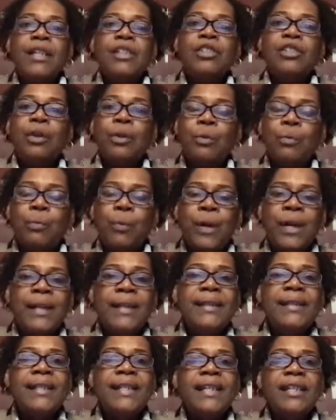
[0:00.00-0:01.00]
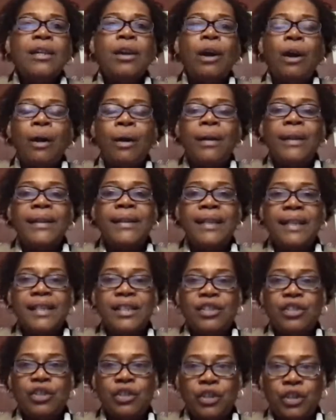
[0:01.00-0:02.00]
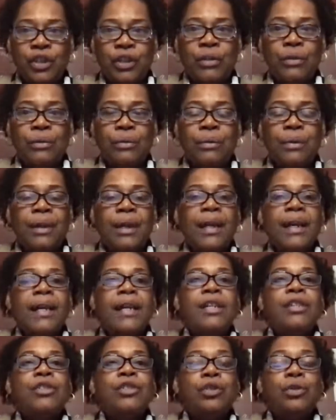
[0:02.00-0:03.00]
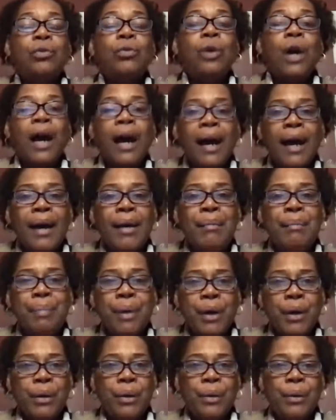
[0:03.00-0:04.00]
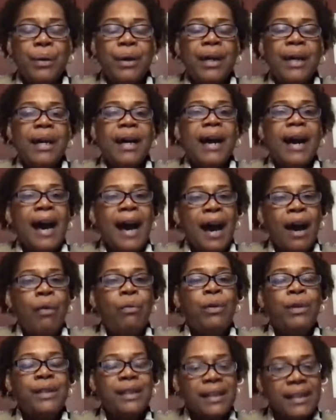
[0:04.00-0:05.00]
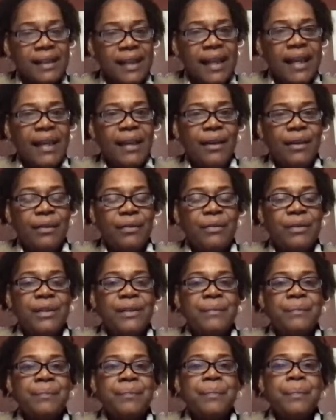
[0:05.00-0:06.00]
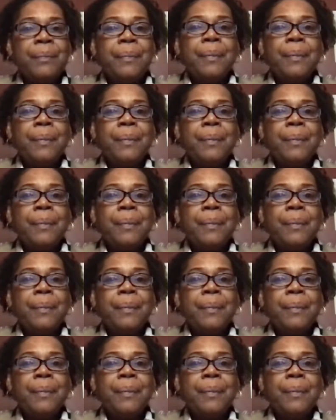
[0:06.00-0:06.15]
So, what is he calling us to do? To humble ourselves.